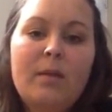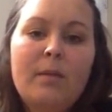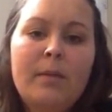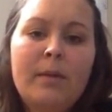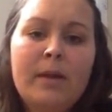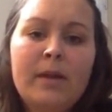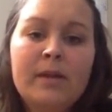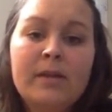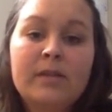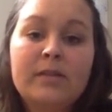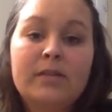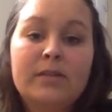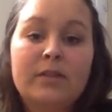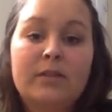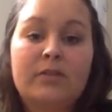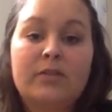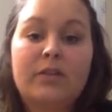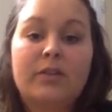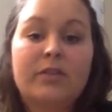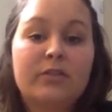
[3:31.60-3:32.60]
But
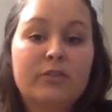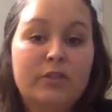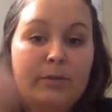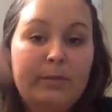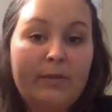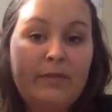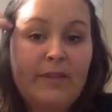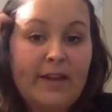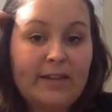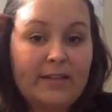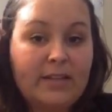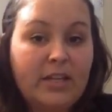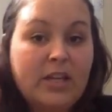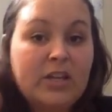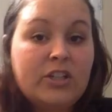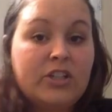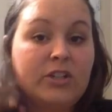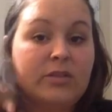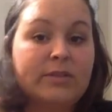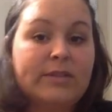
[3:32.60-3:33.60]
so during the treatment phase,
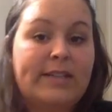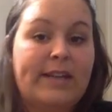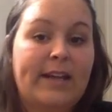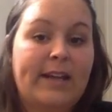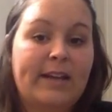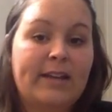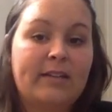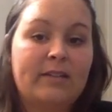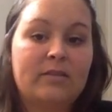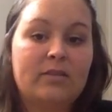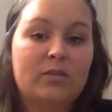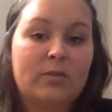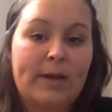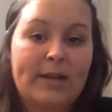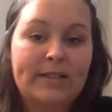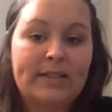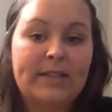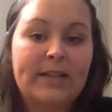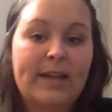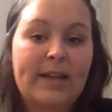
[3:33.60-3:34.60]
she was taken
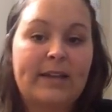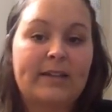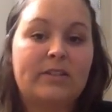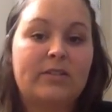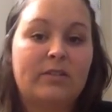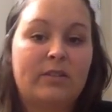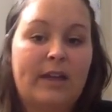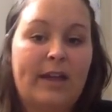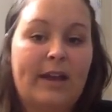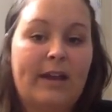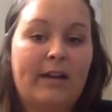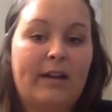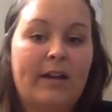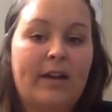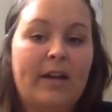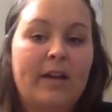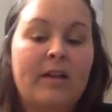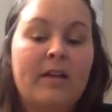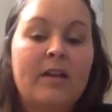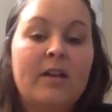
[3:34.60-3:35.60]
twice a day to that
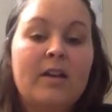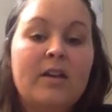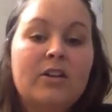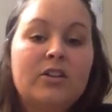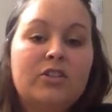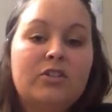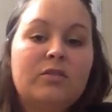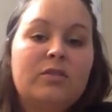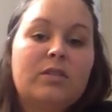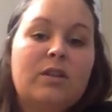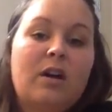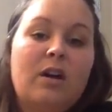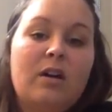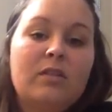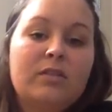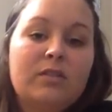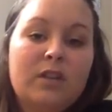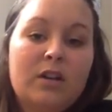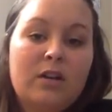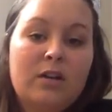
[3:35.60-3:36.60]
area. She was
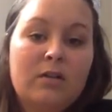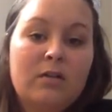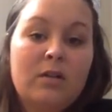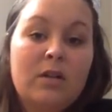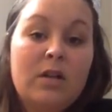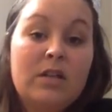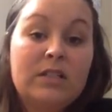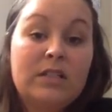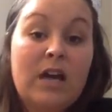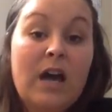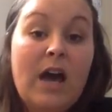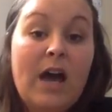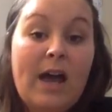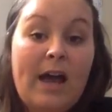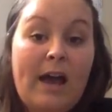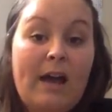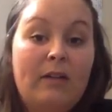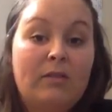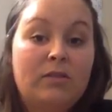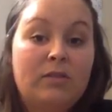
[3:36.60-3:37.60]
also taught
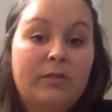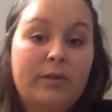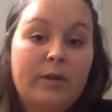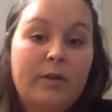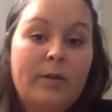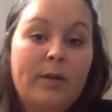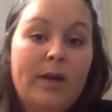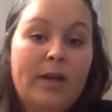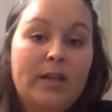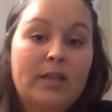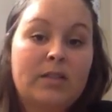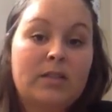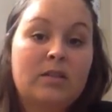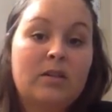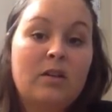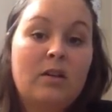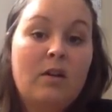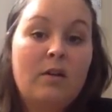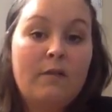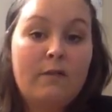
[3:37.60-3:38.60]
how to
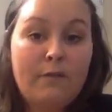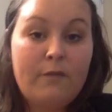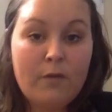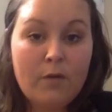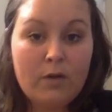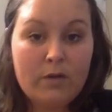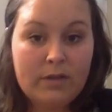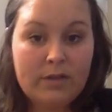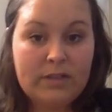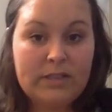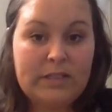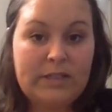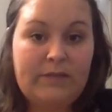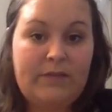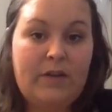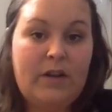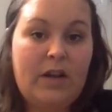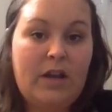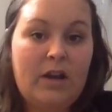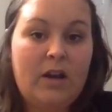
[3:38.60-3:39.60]
request for these
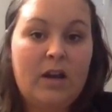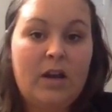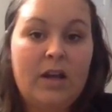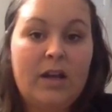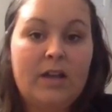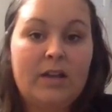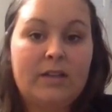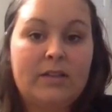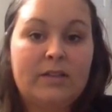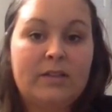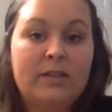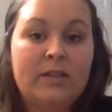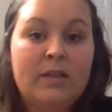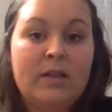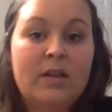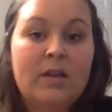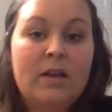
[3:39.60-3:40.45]
different areas,